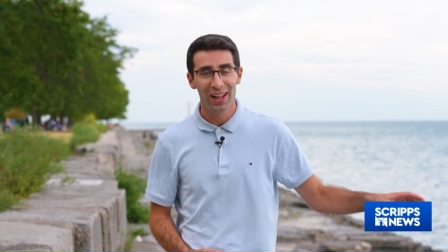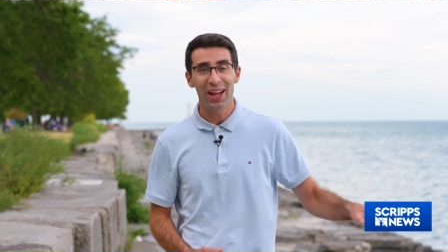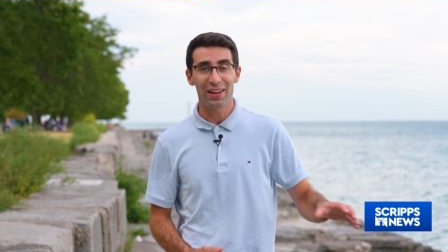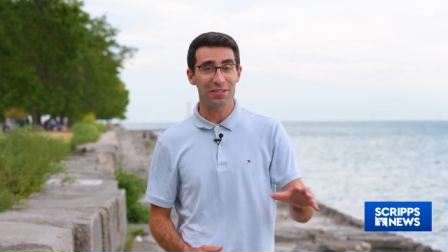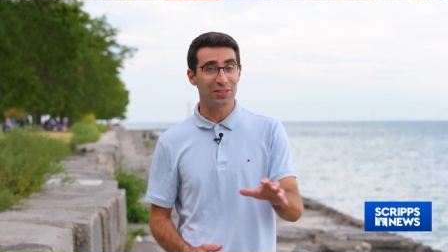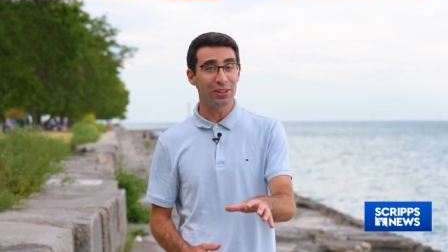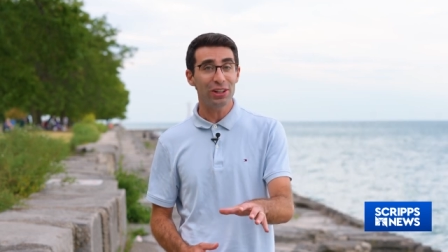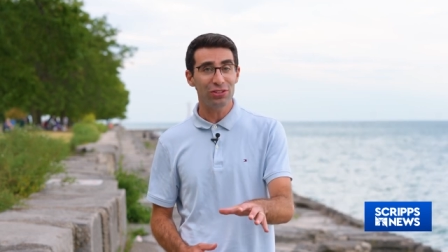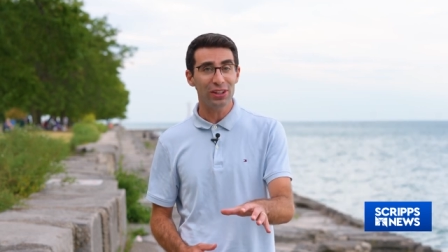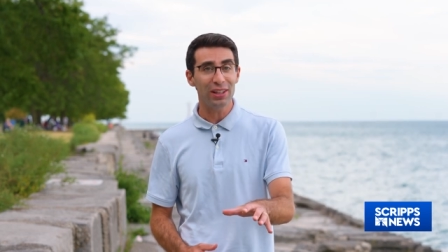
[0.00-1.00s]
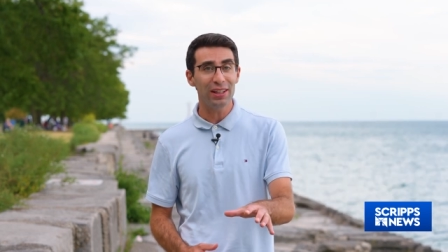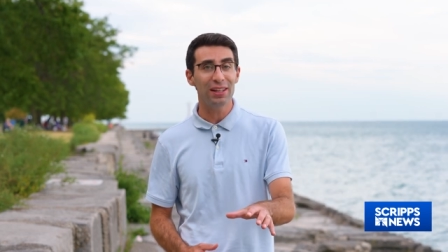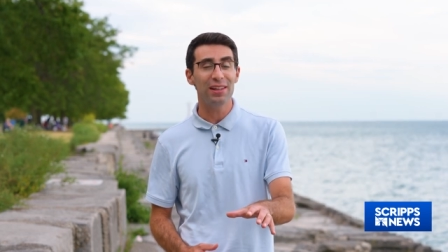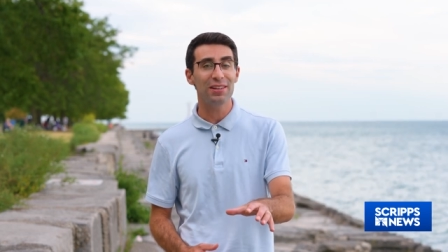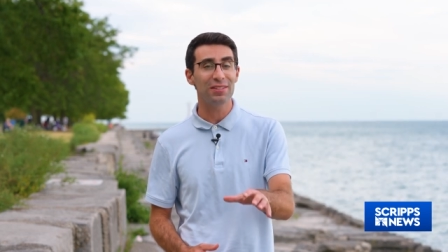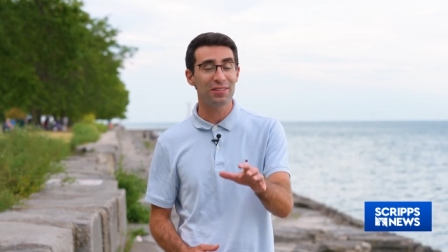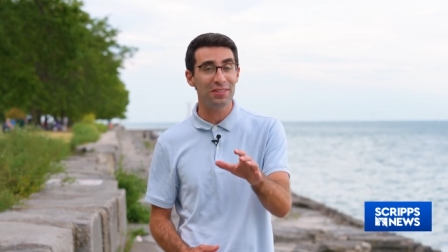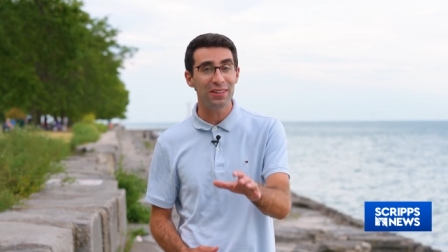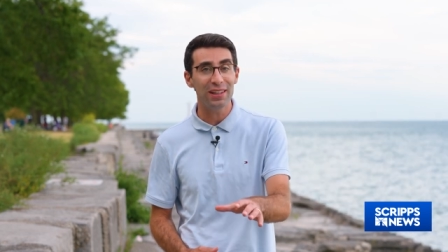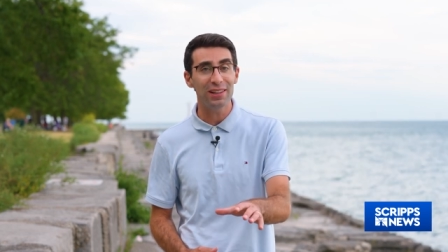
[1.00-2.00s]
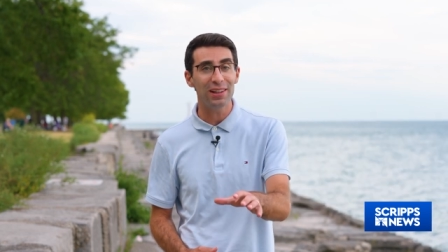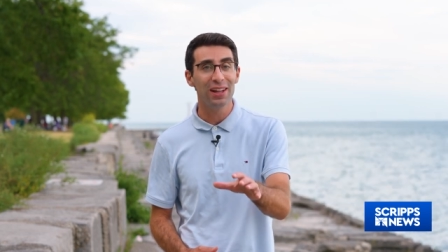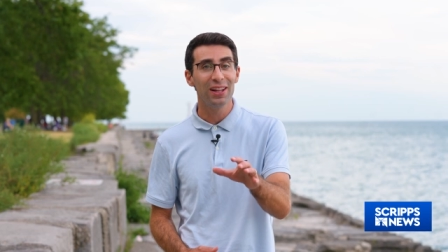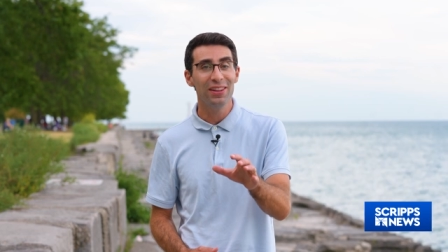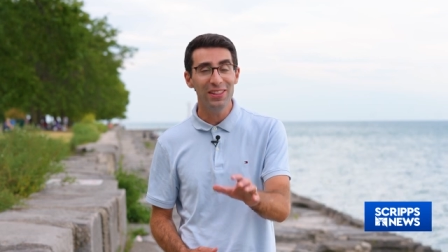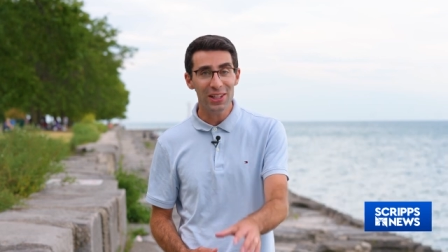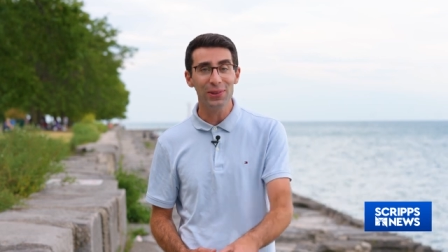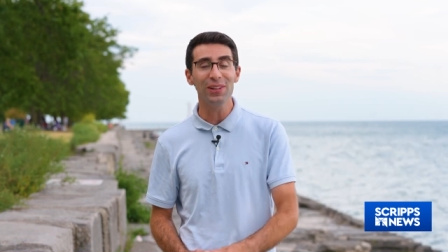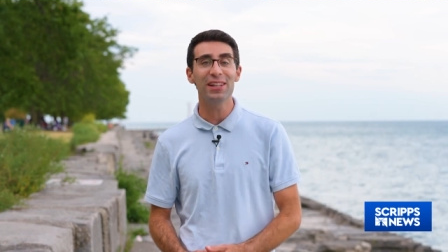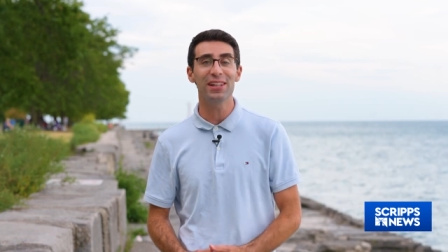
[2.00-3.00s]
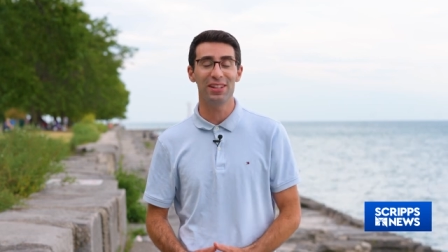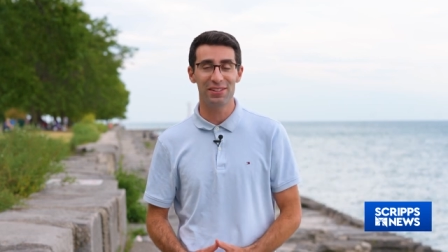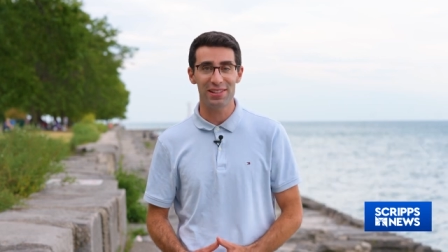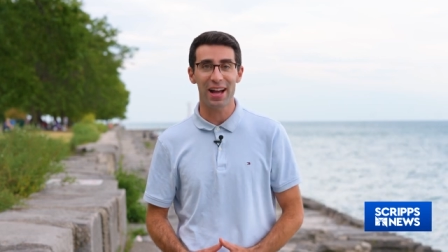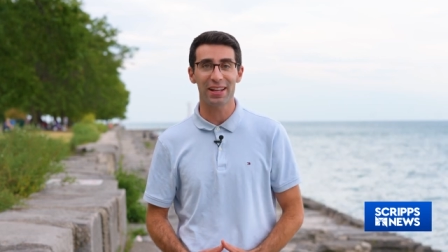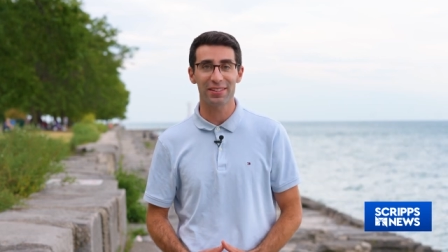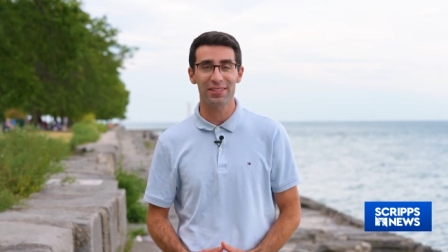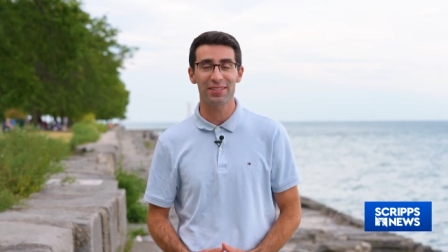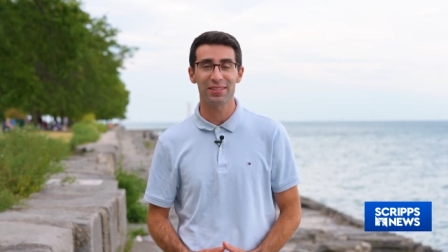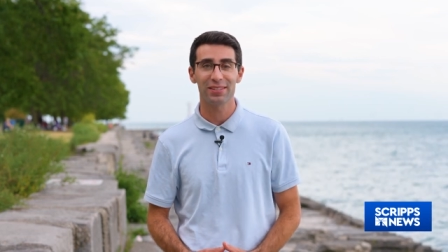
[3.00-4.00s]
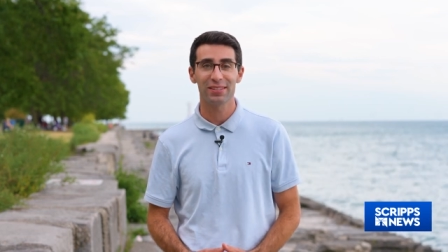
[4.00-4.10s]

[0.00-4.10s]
and astonishingly it is still nearly intact.